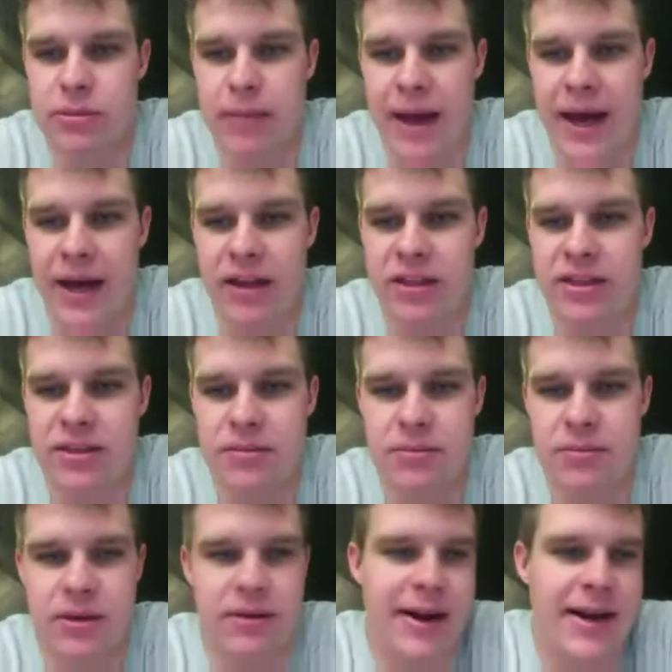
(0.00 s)
of it will be
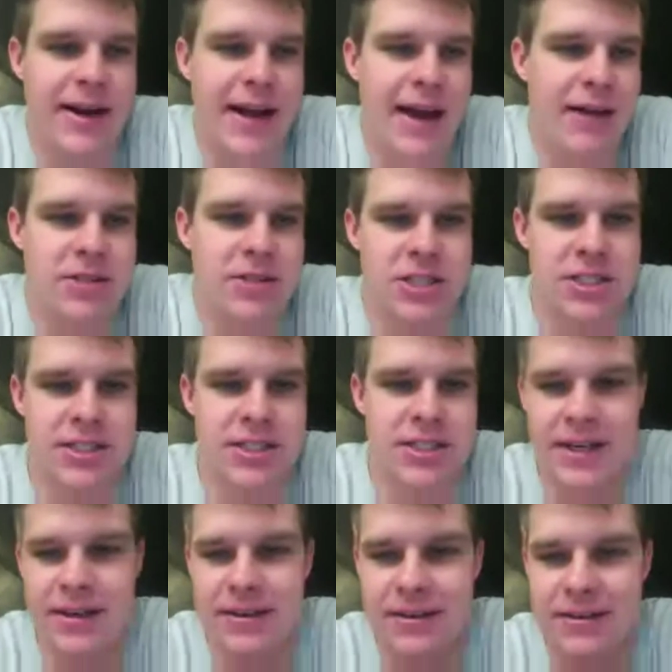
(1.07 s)
math. But right now it's
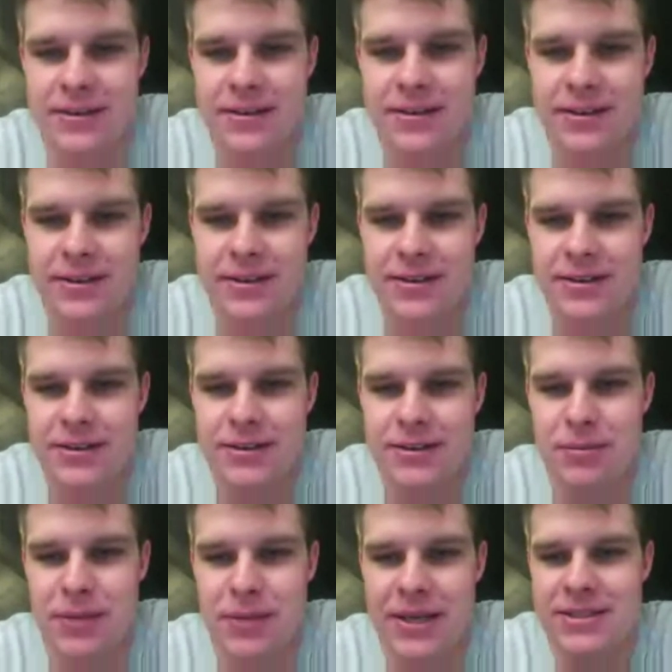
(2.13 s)
just kind of
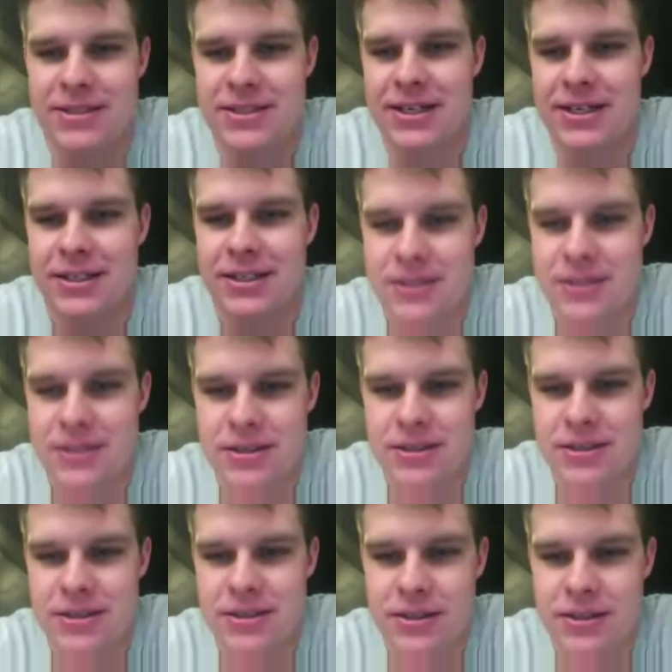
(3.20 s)
the
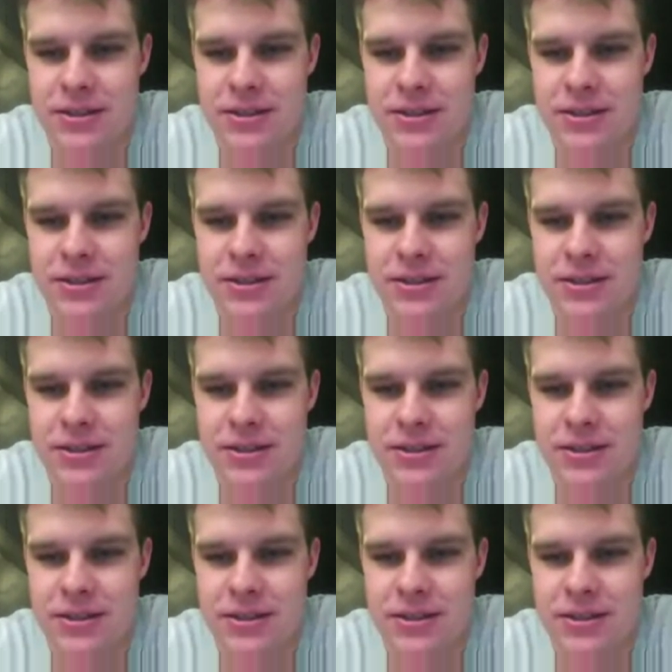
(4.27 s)
basics. So.